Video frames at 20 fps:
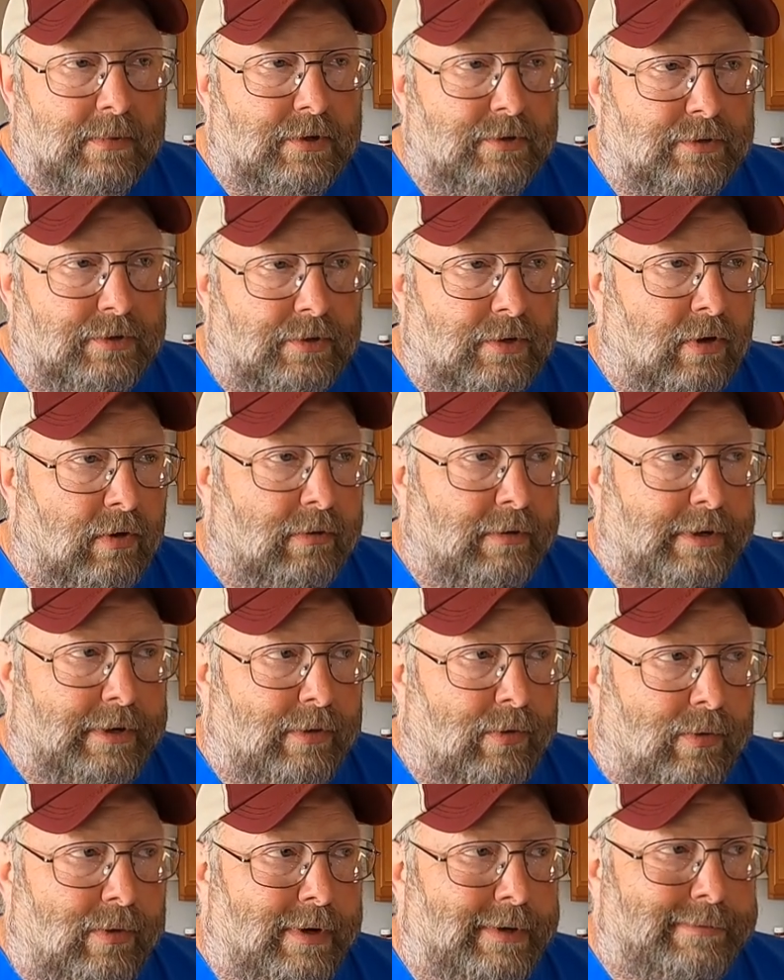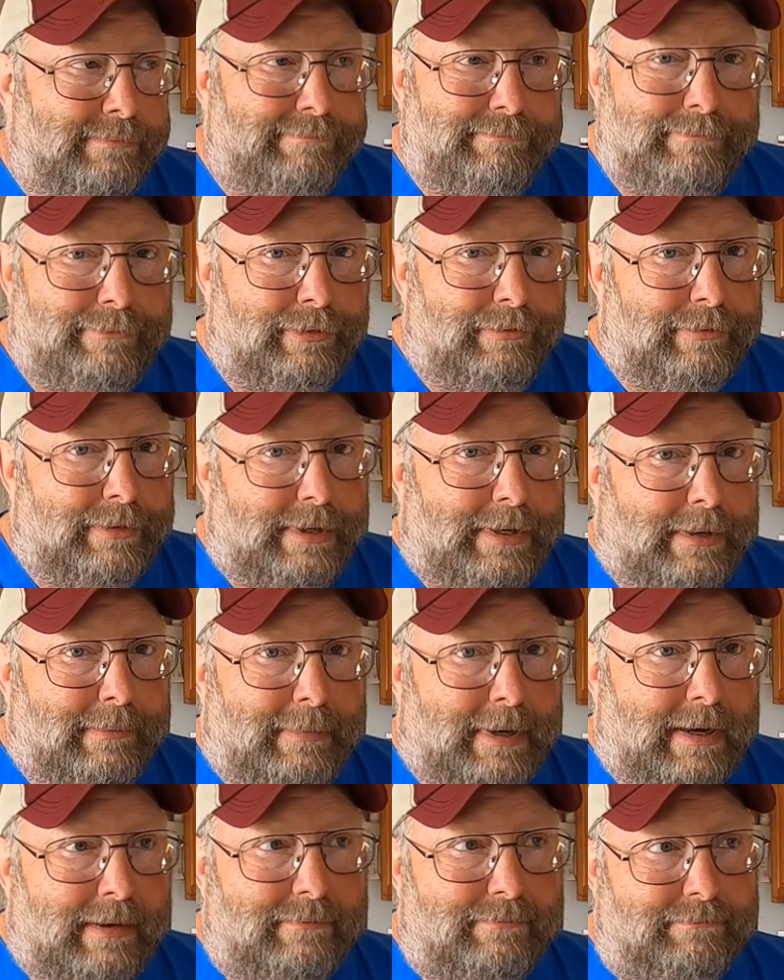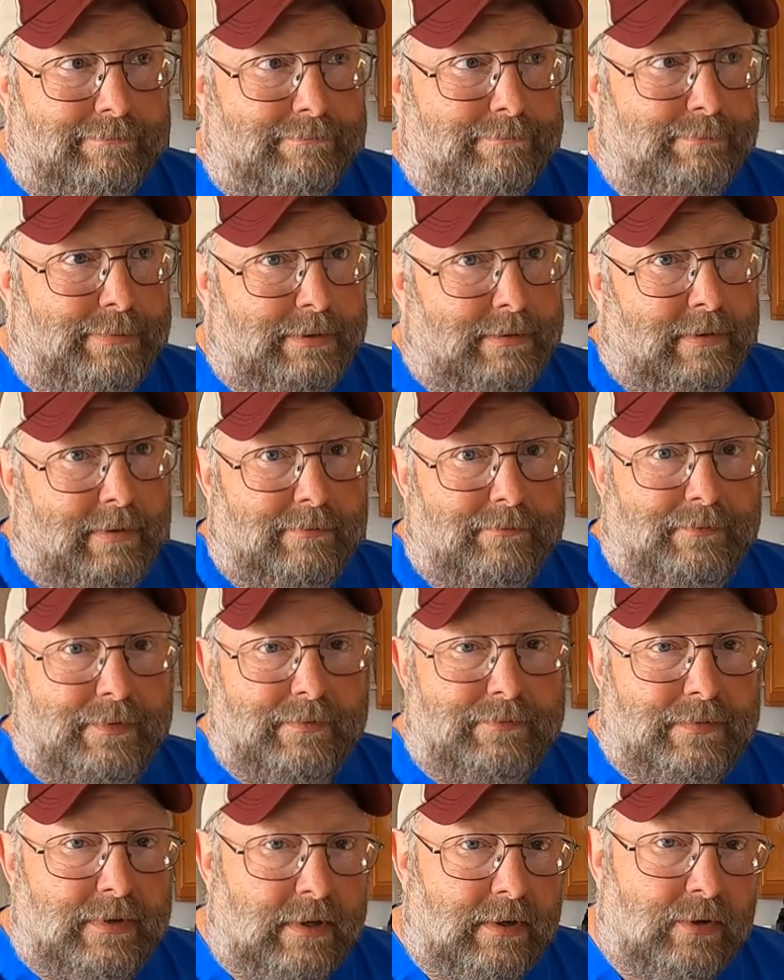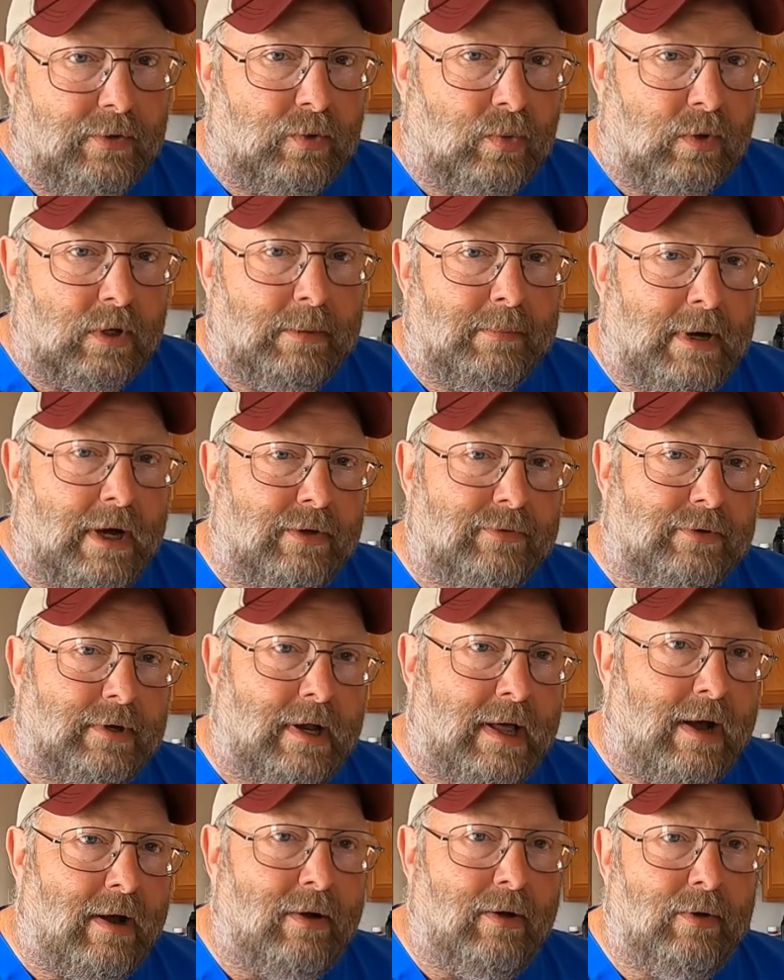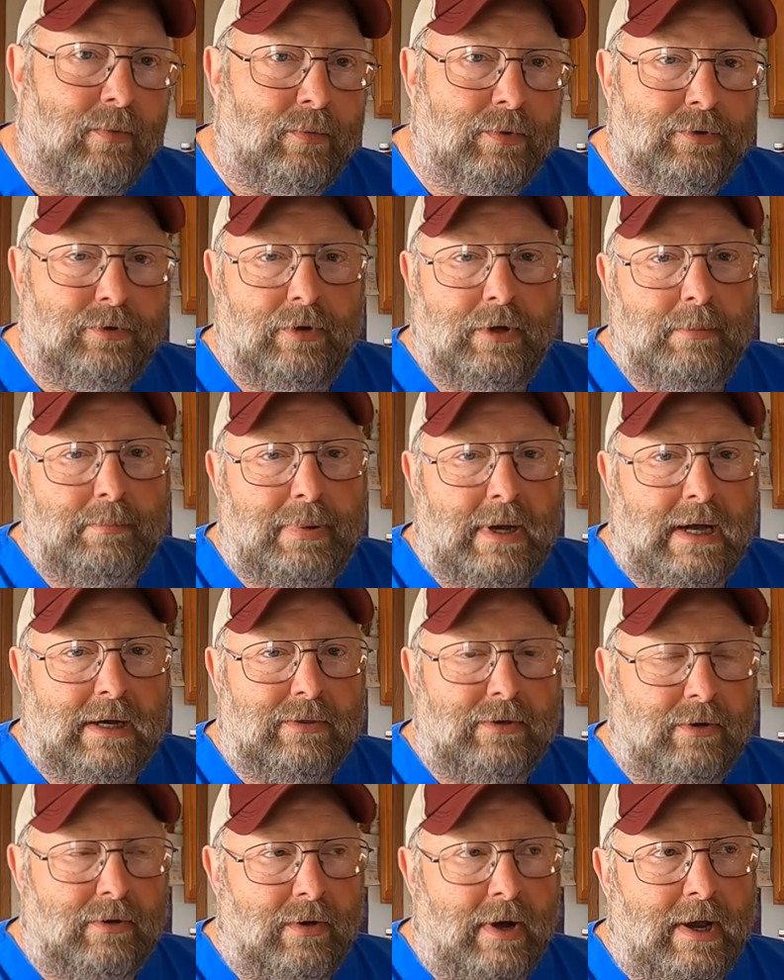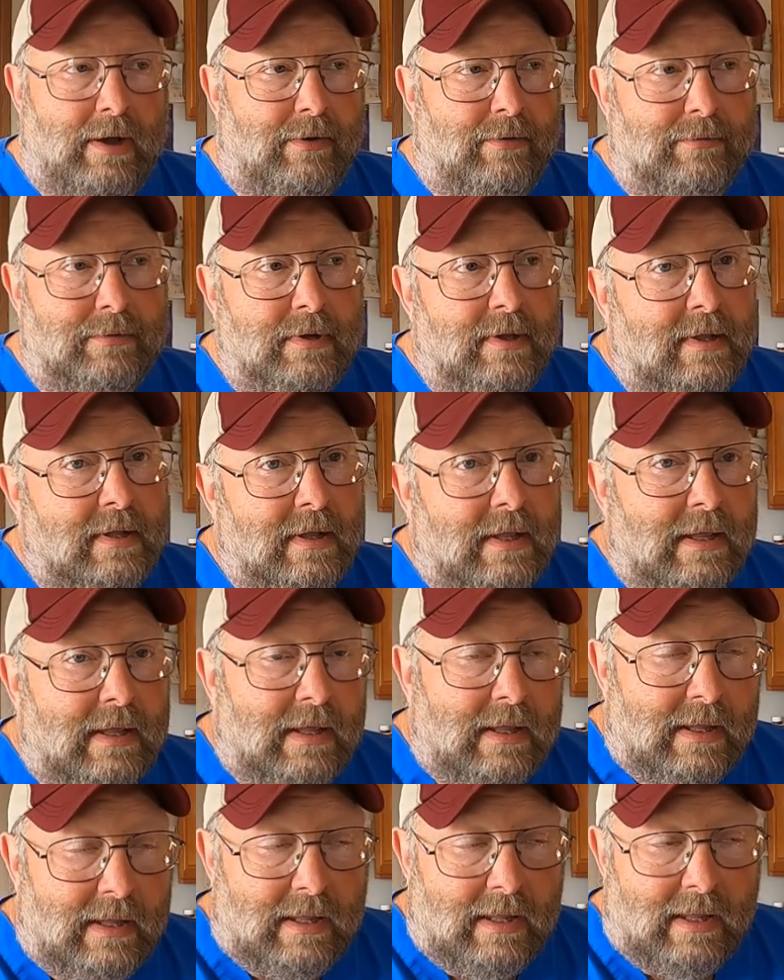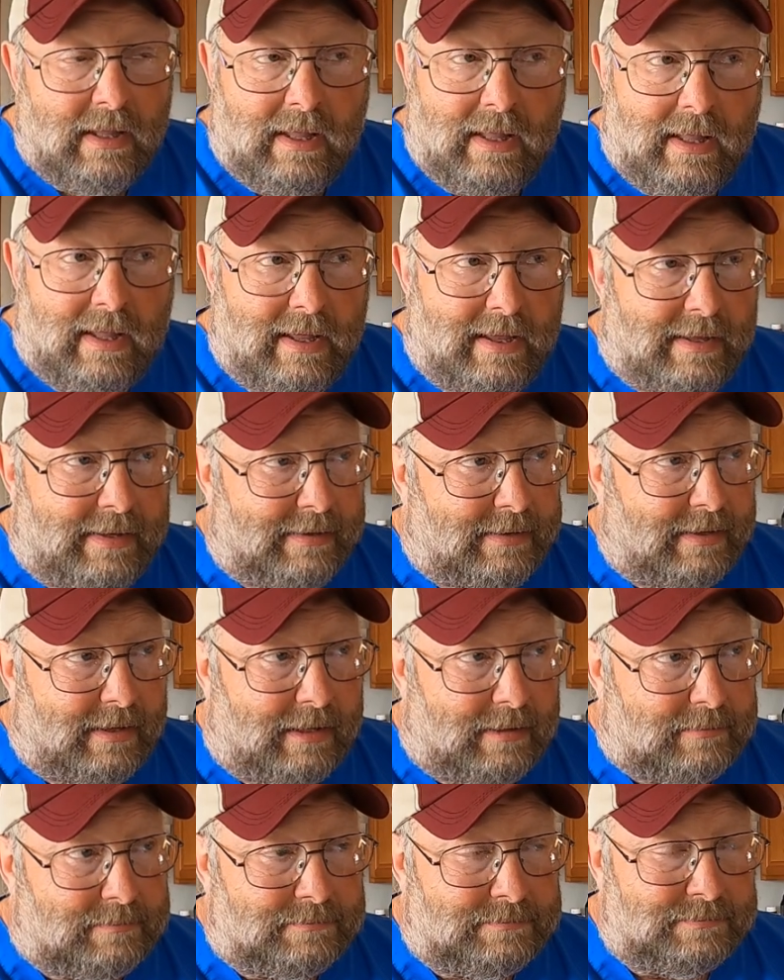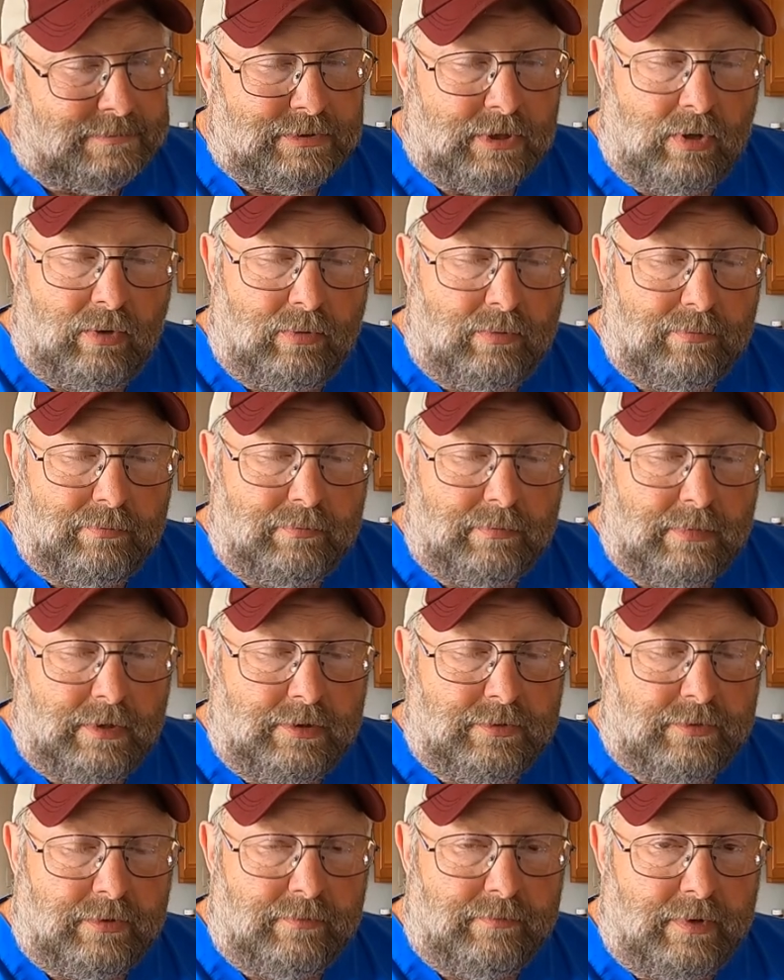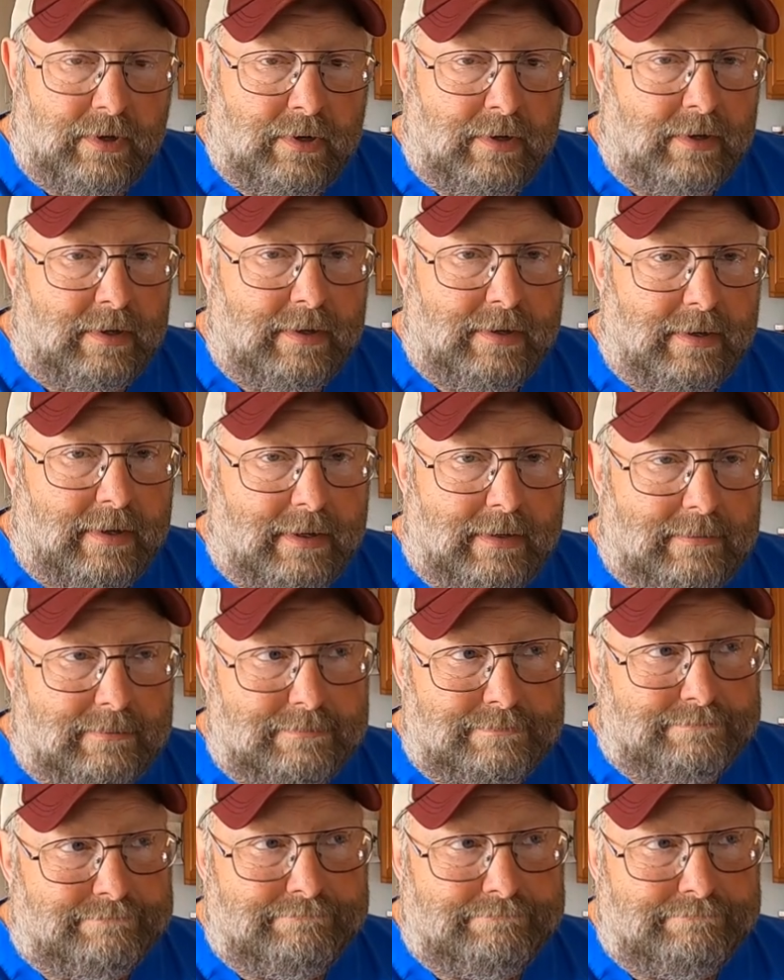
because you're only going usually about you know 15 or 20 miles an hour when you impact the ground and uh, so it's a very uh,